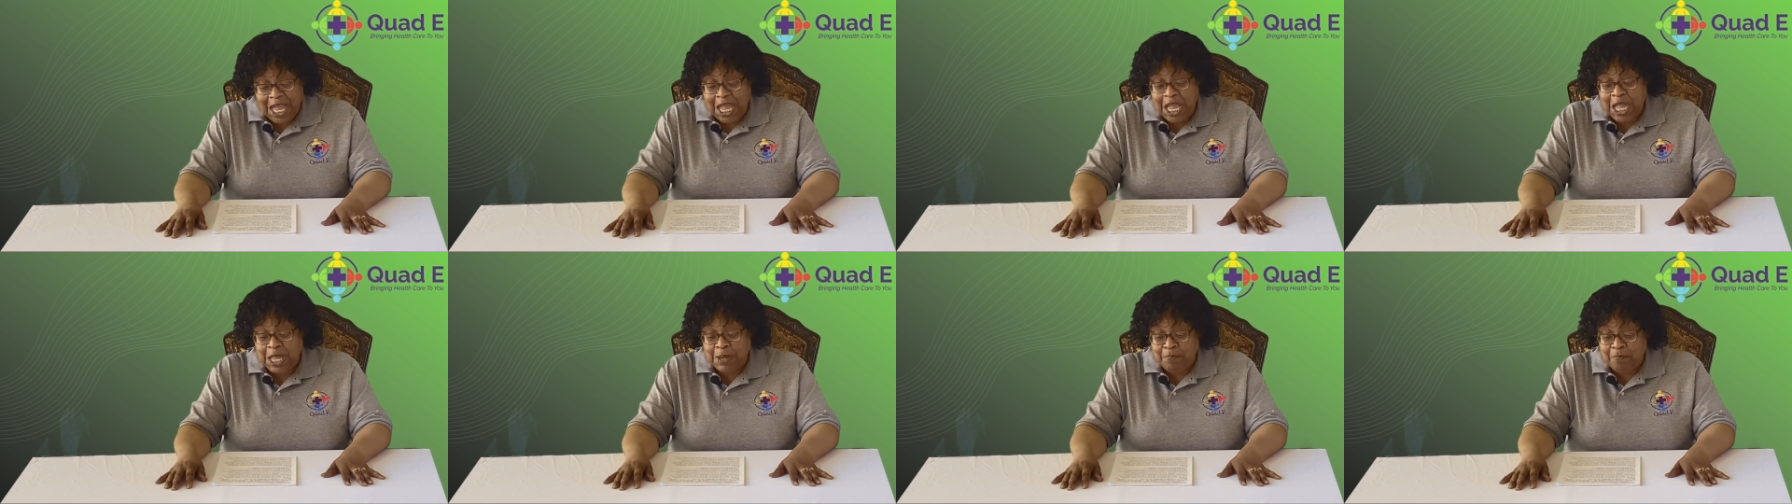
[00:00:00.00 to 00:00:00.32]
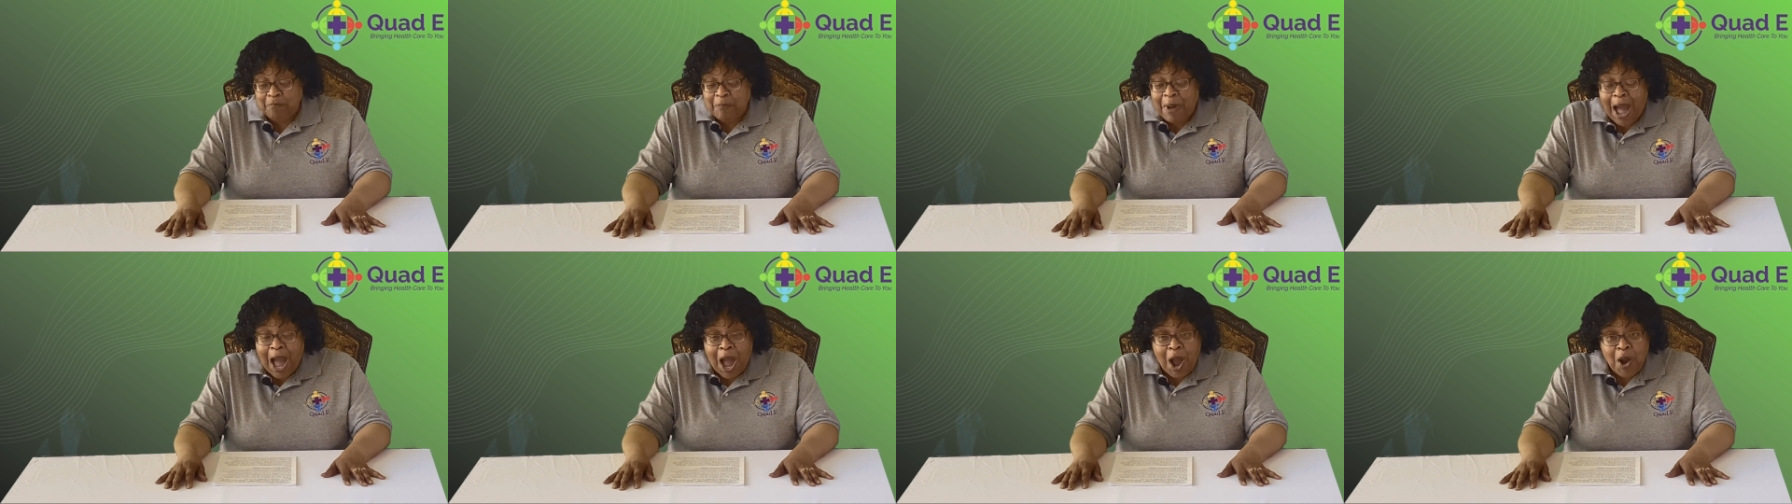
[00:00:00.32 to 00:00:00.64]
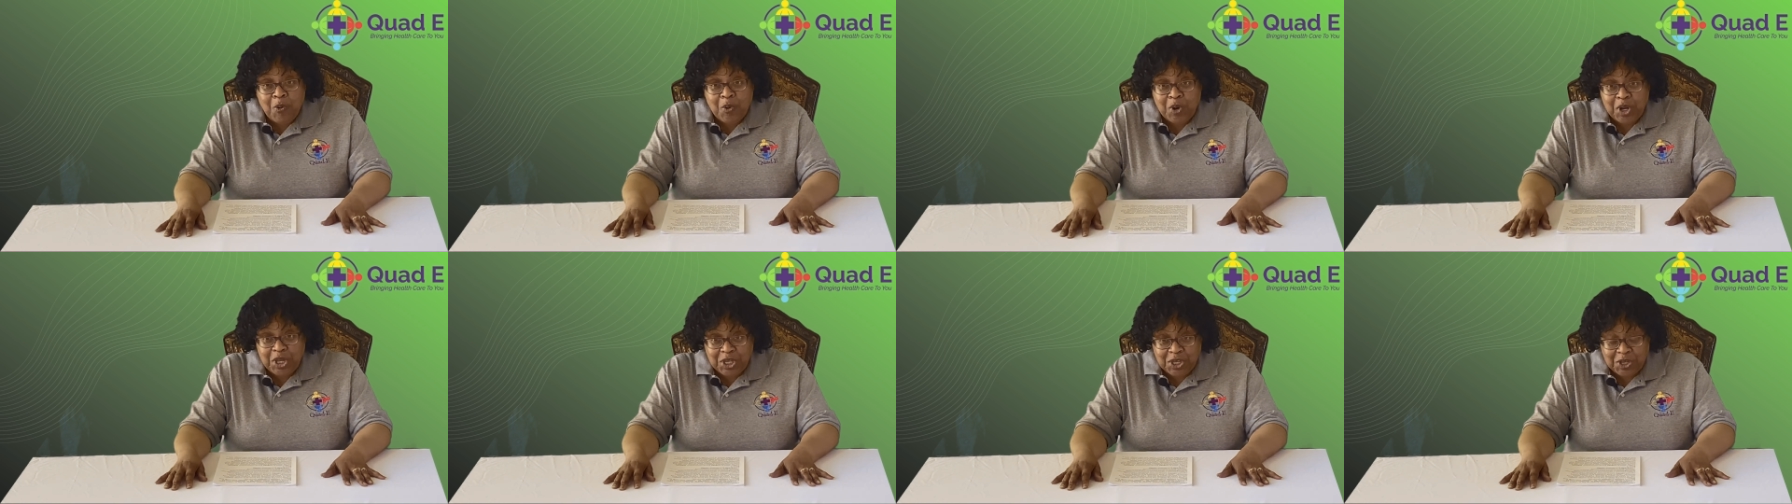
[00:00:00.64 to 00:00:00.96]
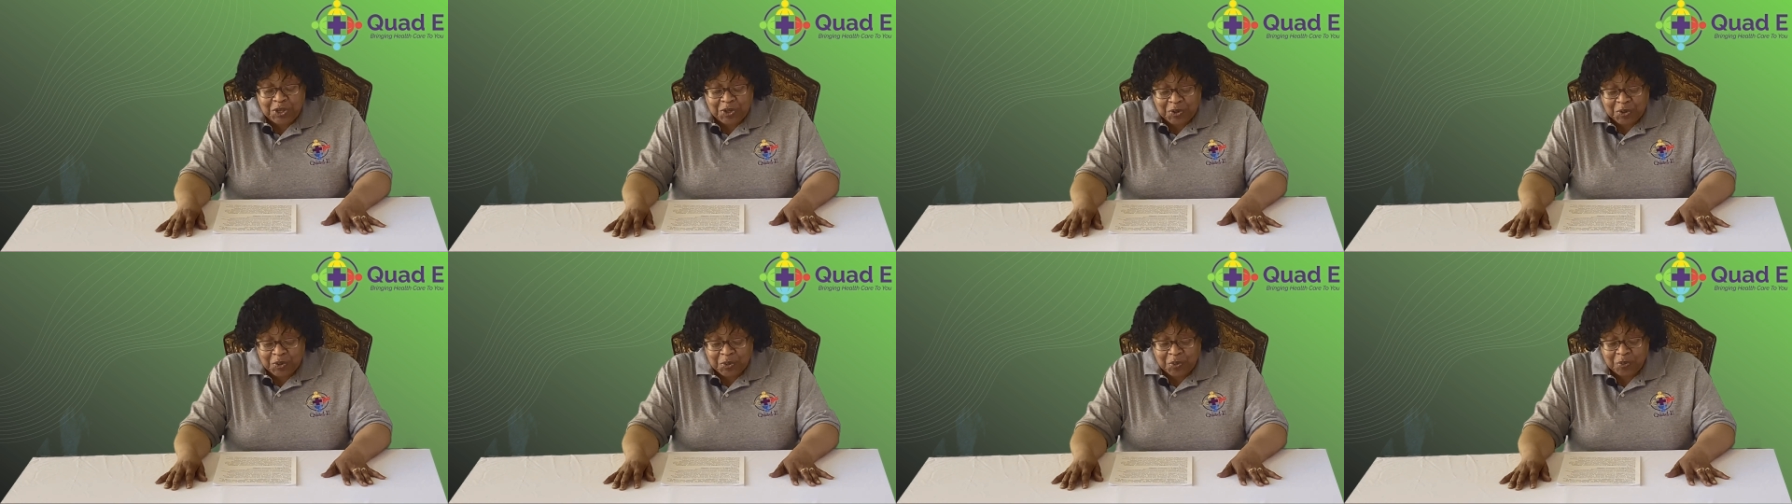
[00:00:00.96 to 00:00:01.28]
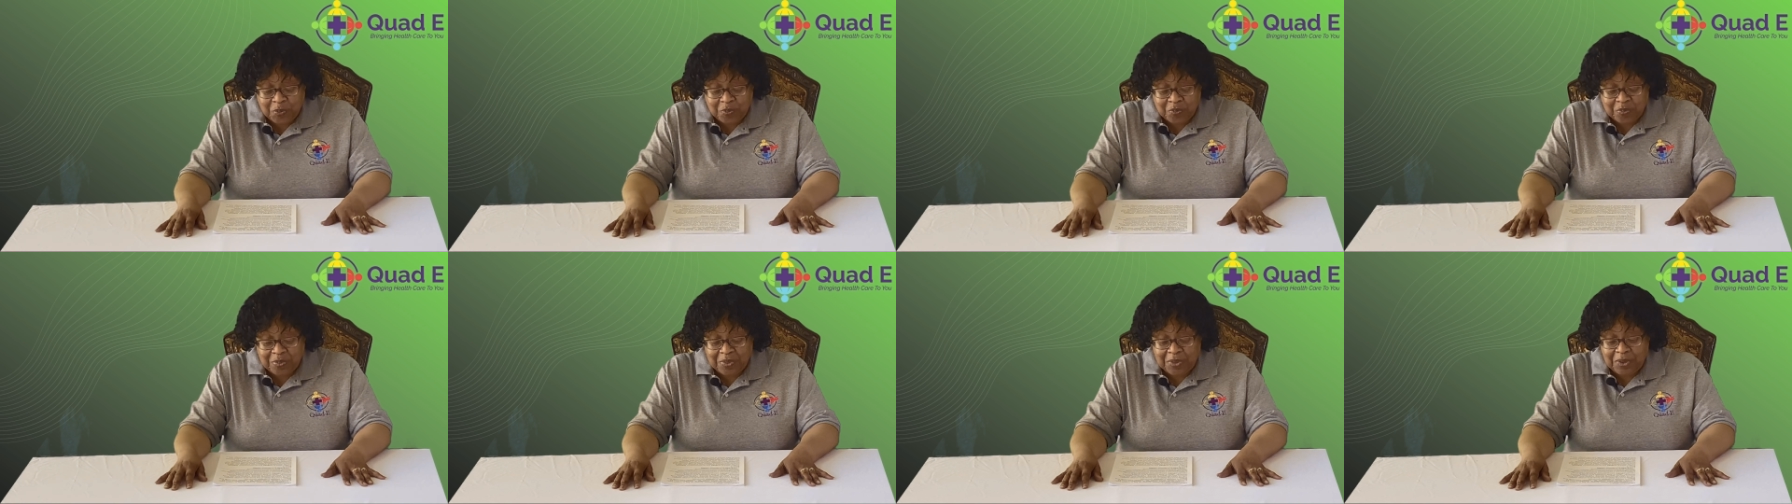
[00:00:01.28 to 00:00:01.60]
empower
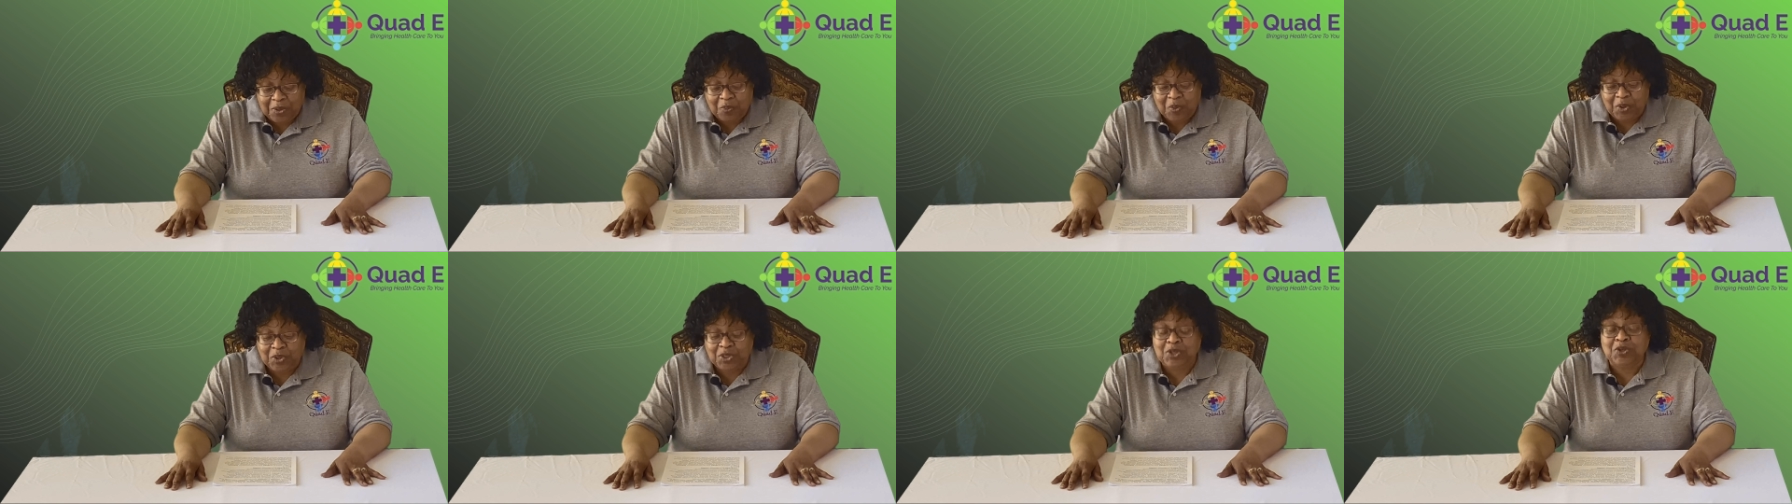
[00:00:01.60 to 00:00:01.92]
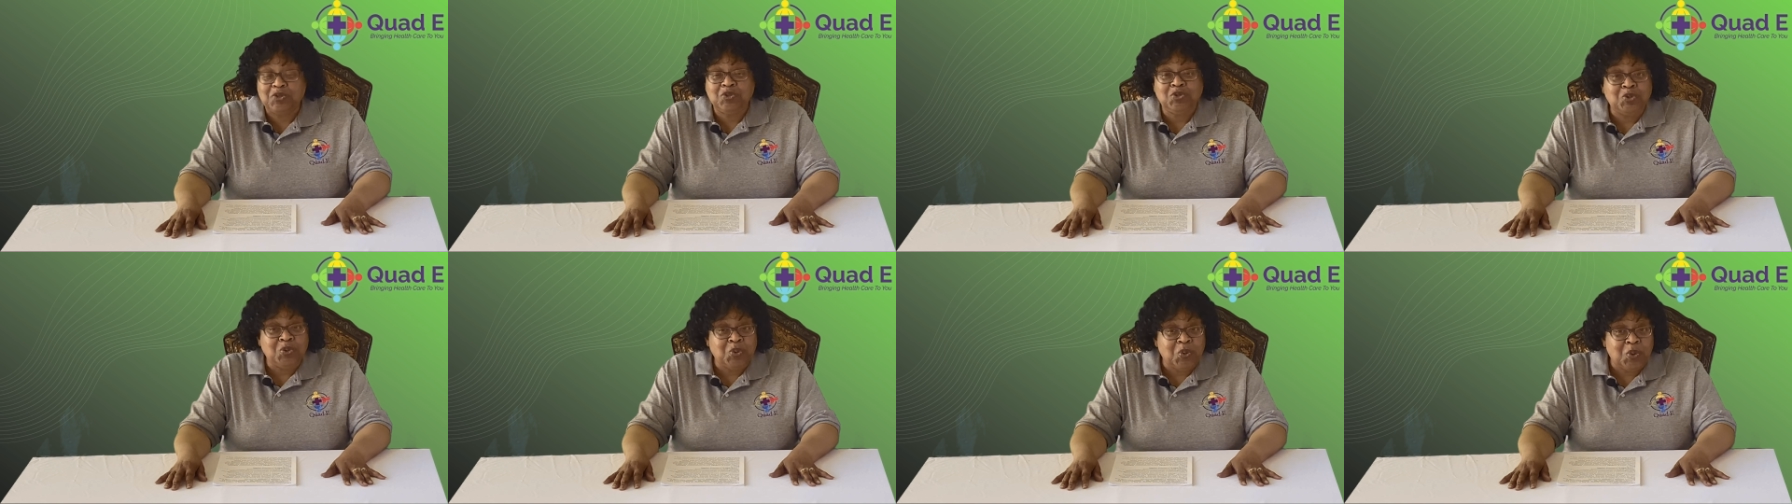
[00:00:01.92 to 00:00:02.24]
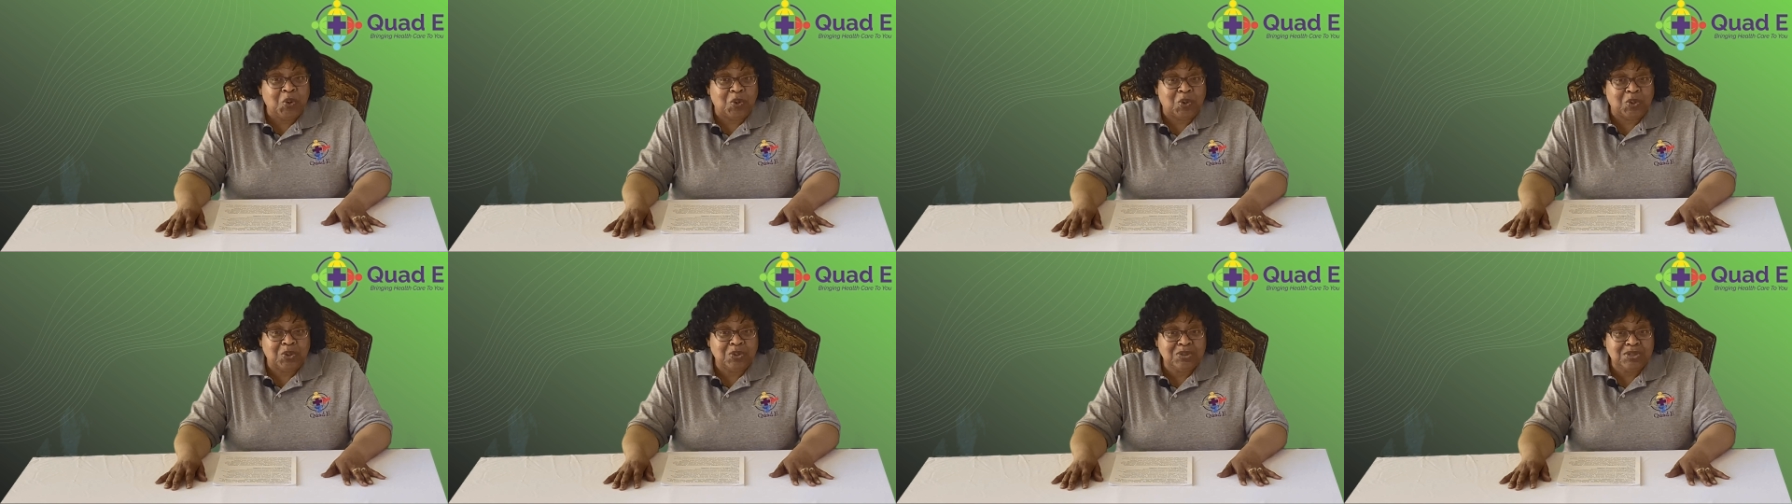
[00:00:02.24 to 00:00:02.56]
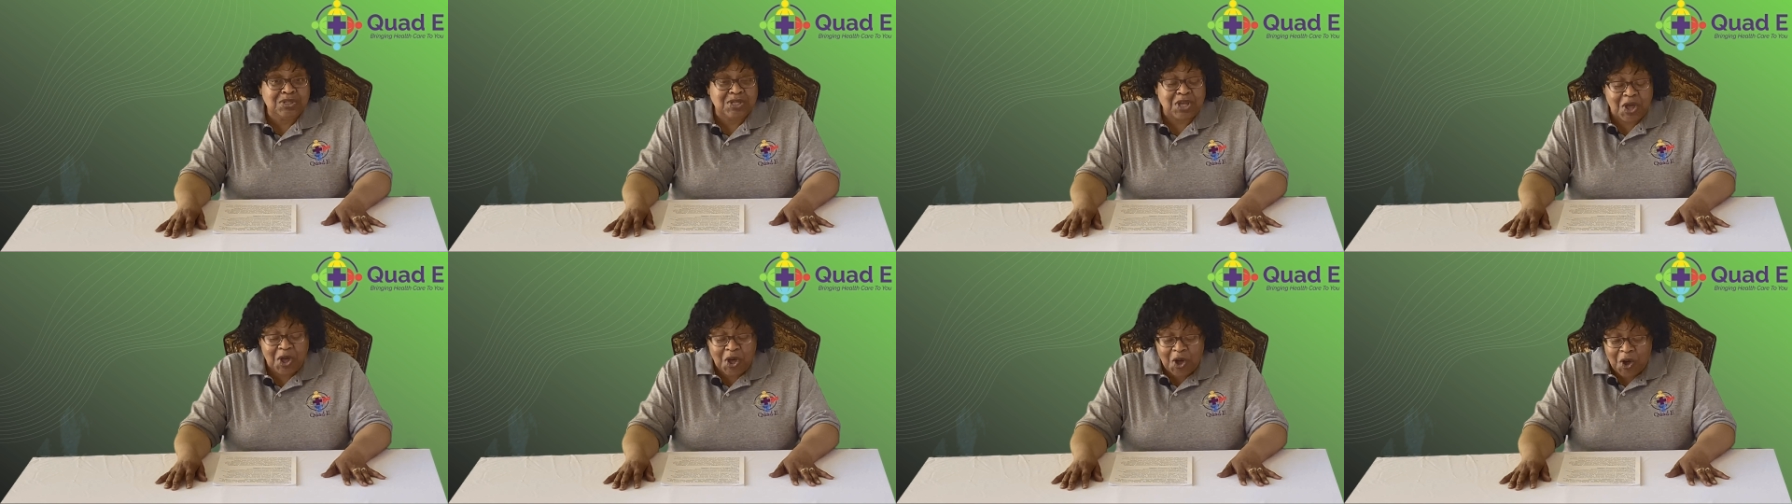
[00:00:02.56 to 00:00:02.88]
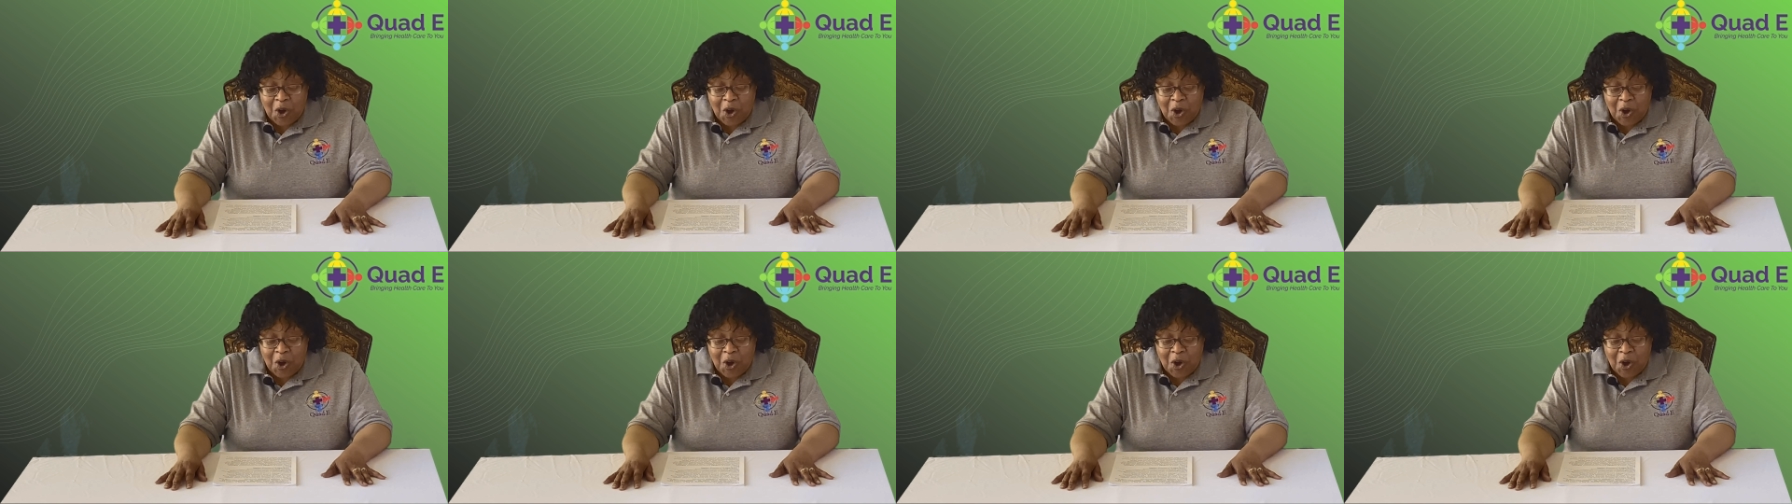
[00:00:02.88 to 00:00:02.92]
you with the tools